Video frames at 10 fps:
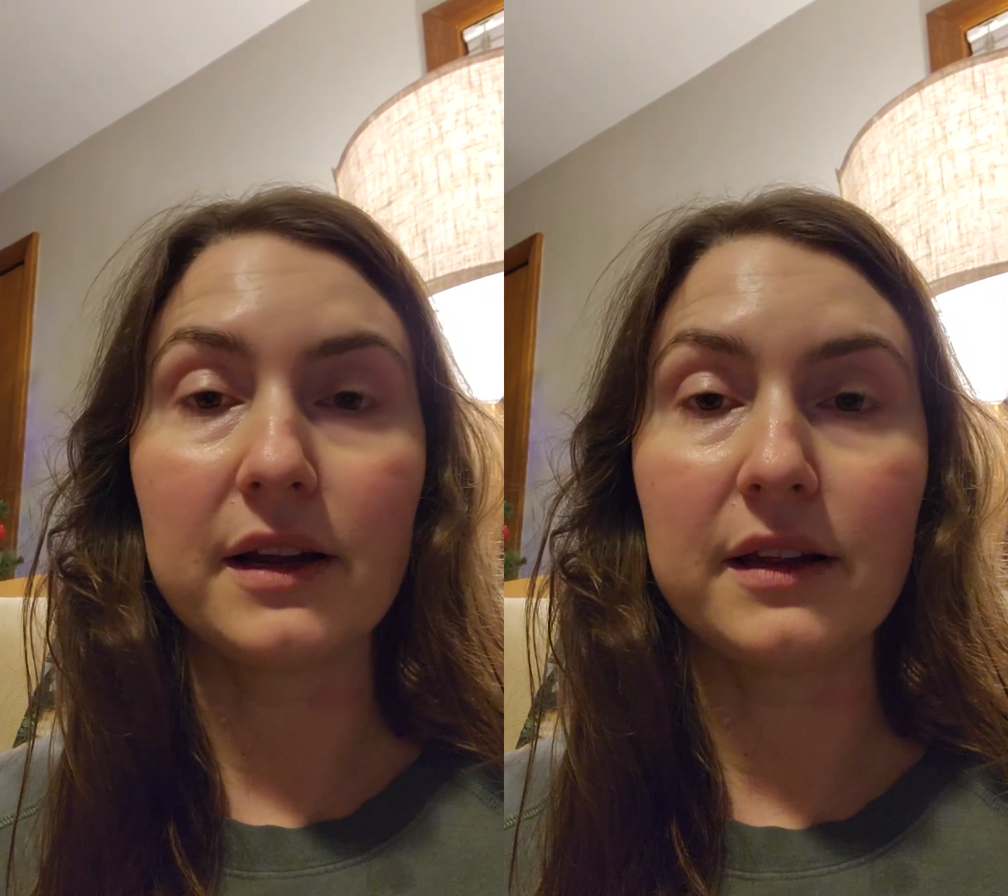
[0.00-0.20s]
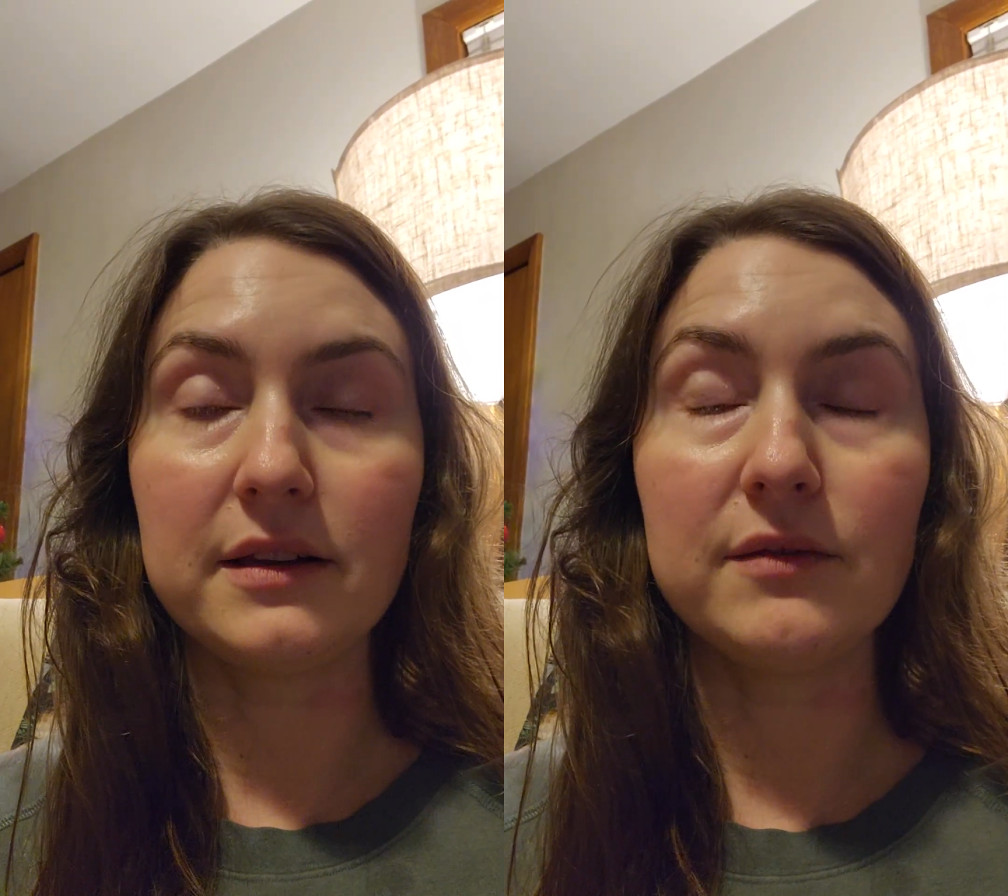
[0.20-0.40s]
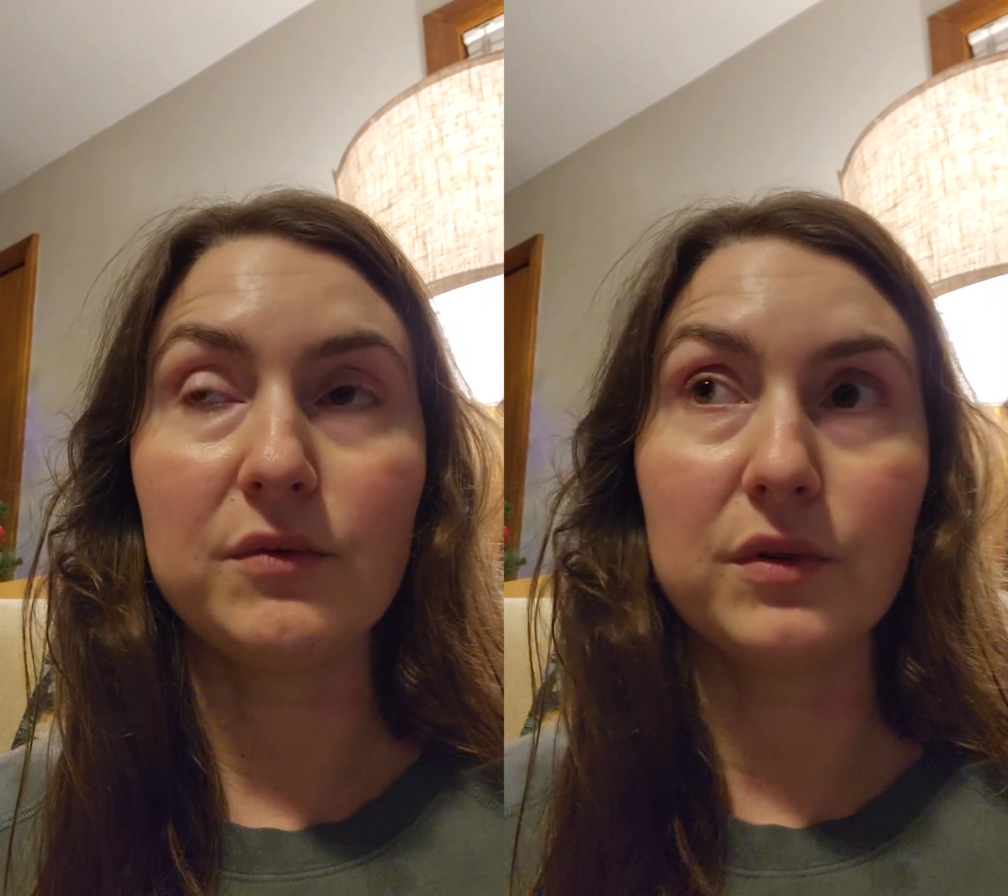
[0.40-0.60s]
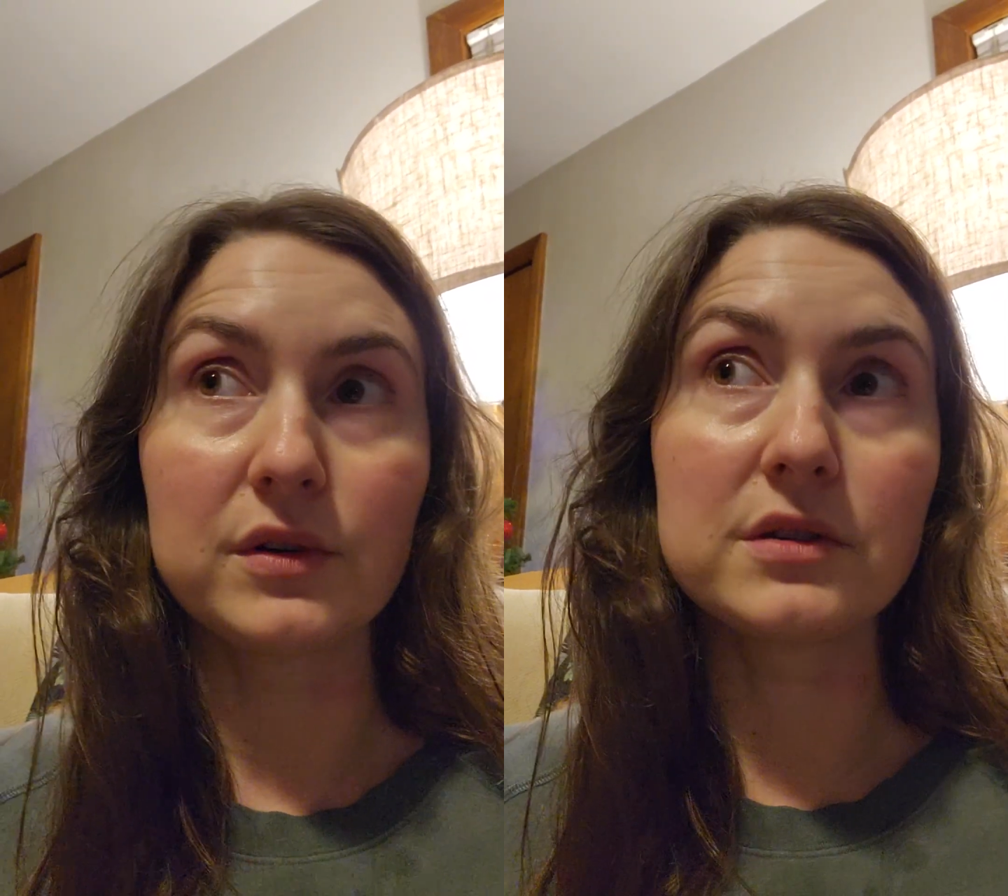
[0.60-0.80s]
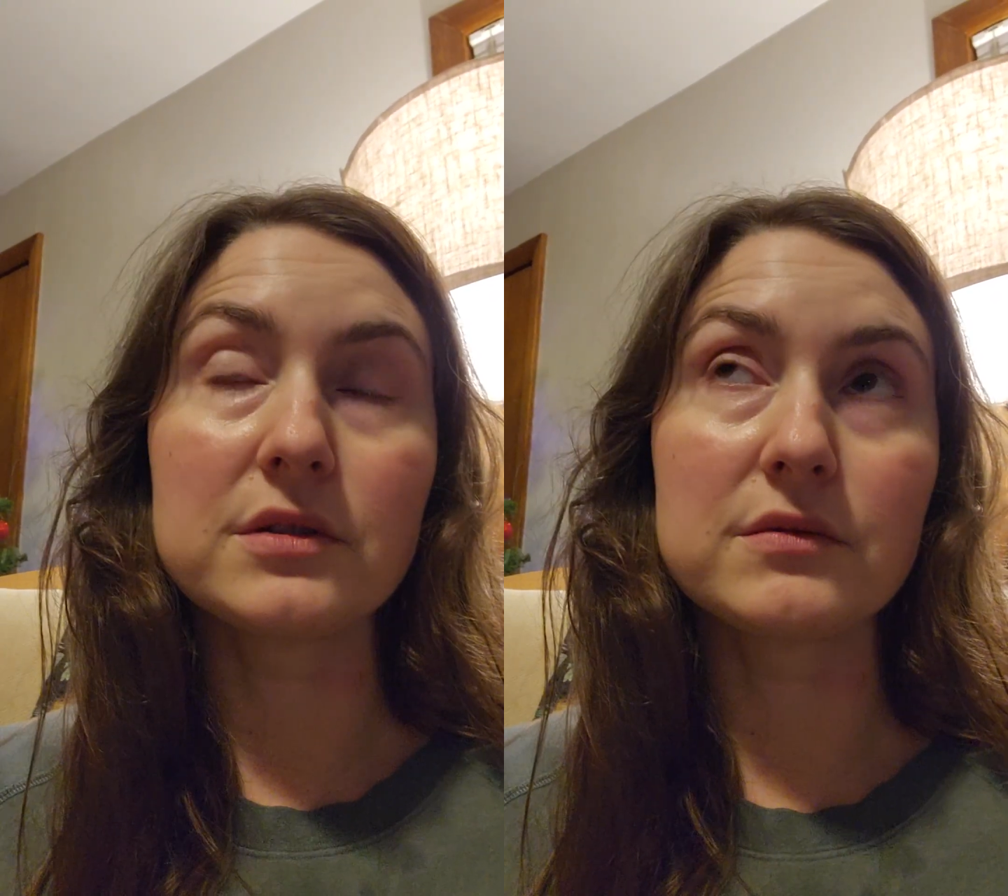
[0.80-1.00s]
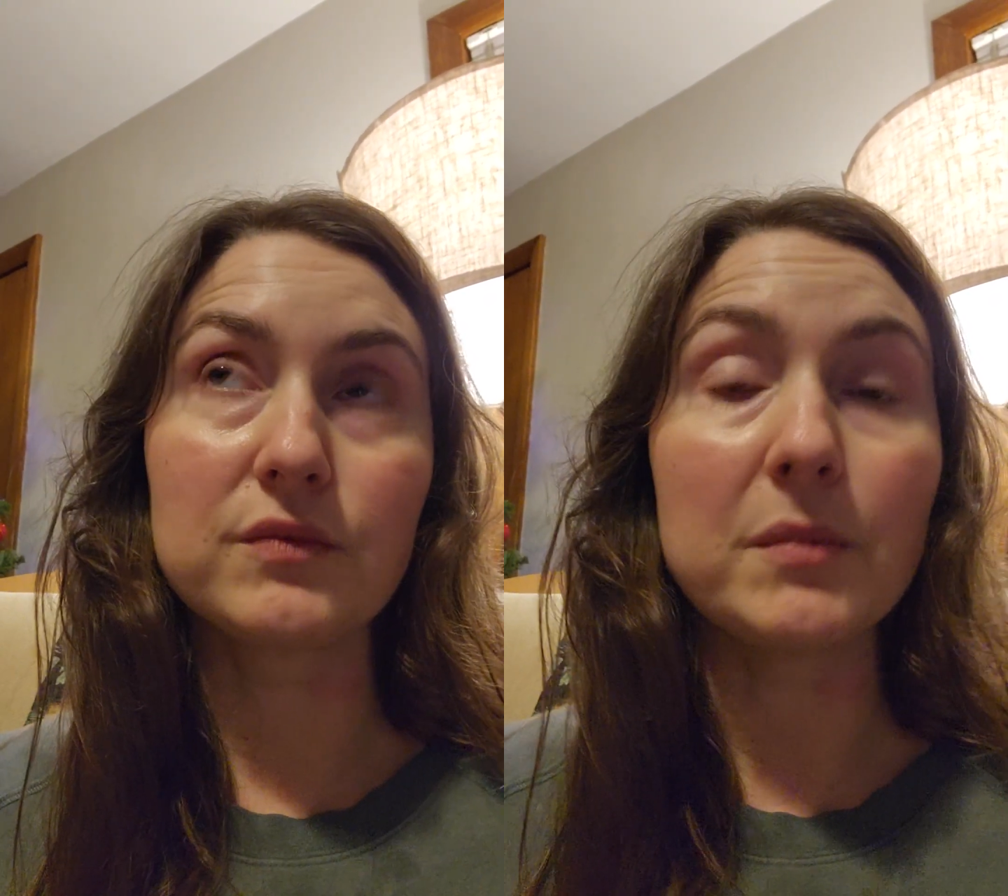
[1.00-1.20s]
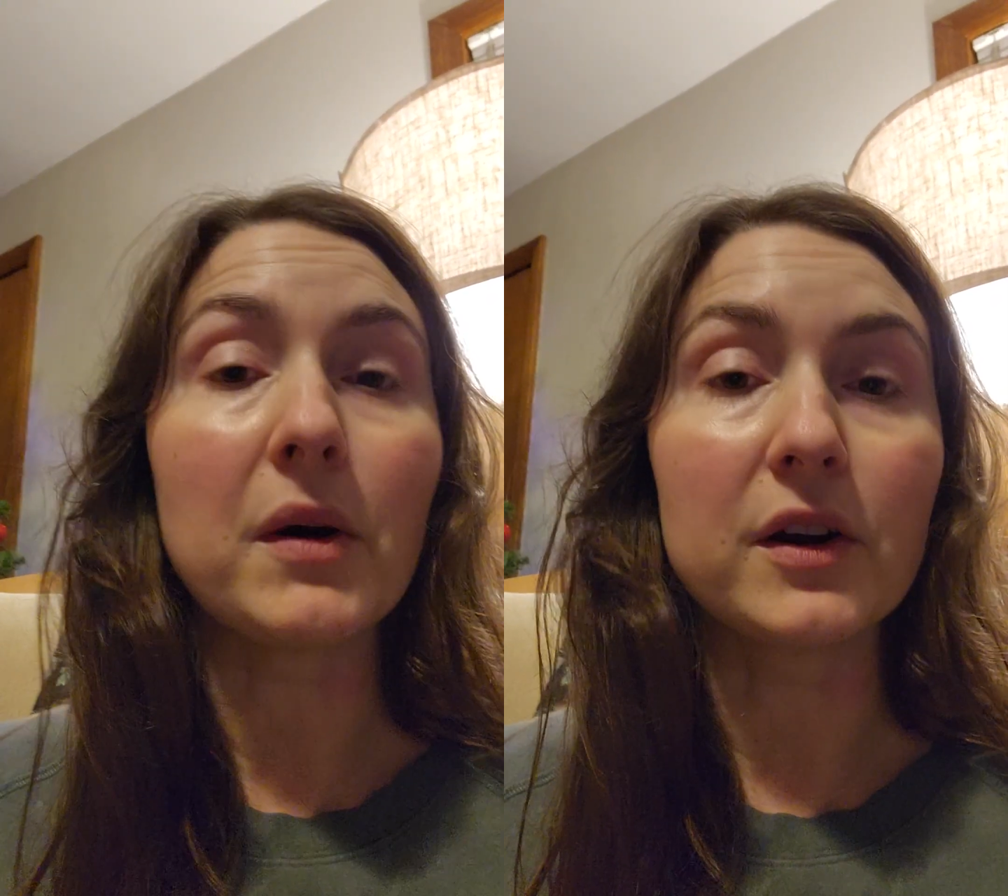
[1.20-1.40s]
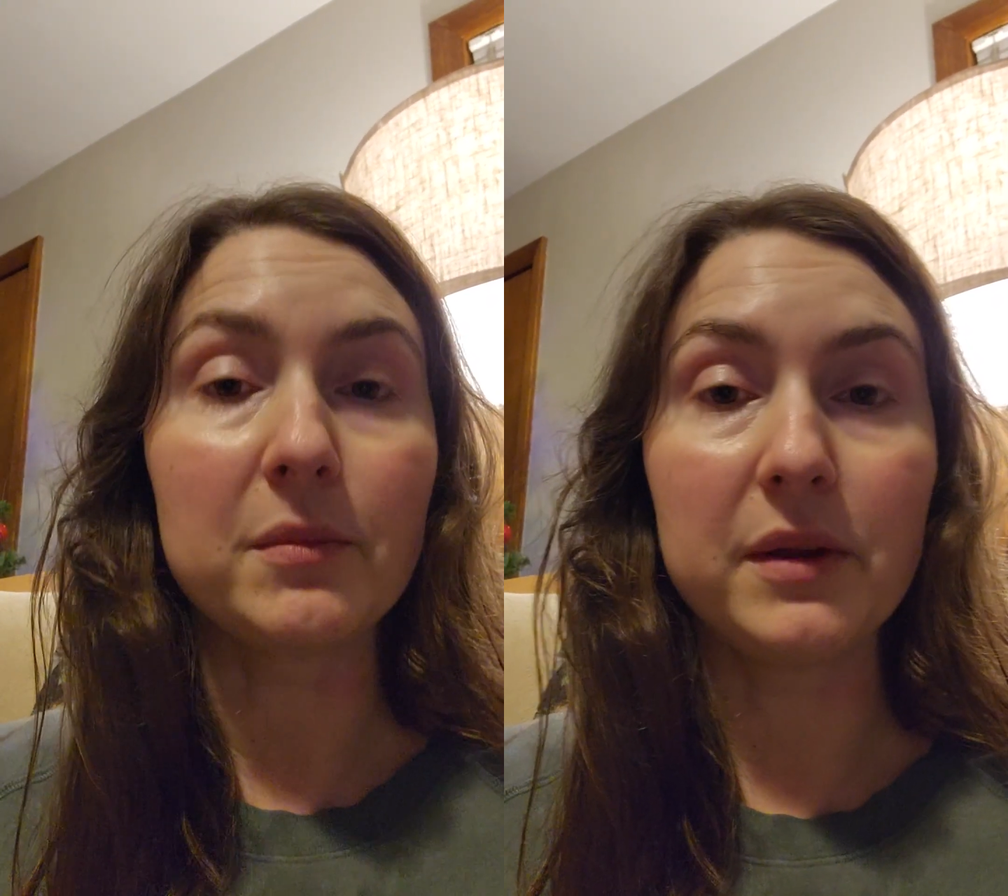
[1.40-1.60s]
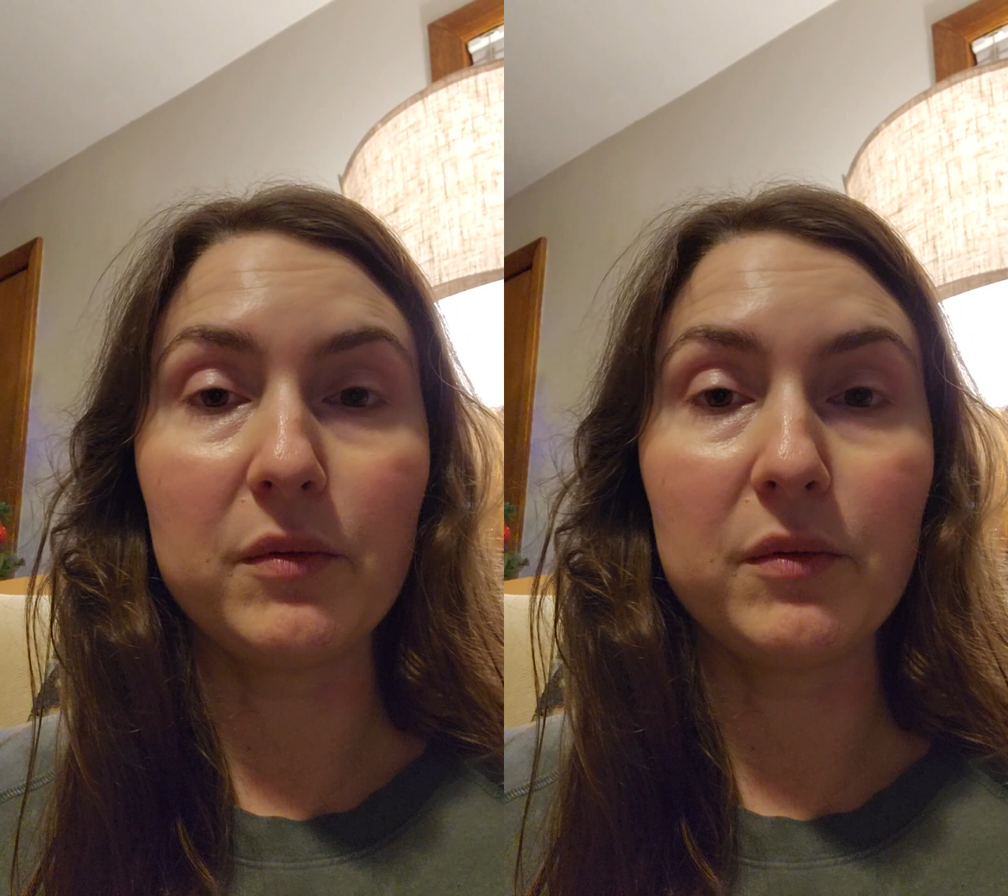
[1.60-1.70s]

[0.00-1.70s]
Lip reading: It works remarkably